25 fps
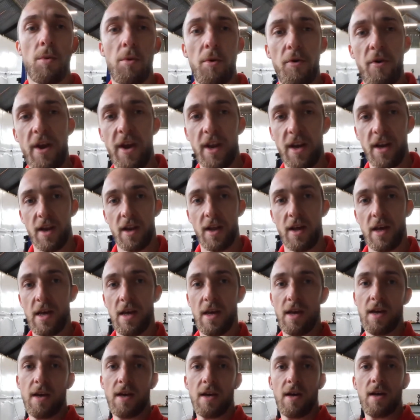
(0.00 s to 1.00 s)
we're in.
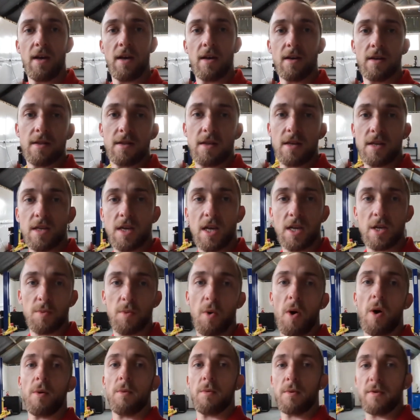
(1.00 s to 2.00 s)
This is
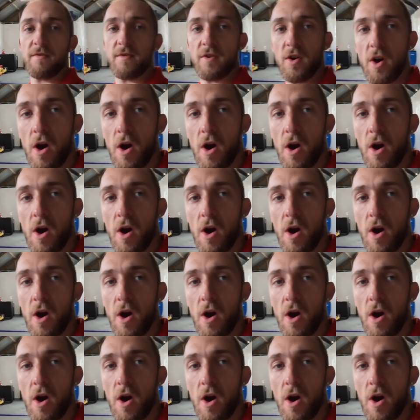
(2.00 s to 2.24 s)
what we've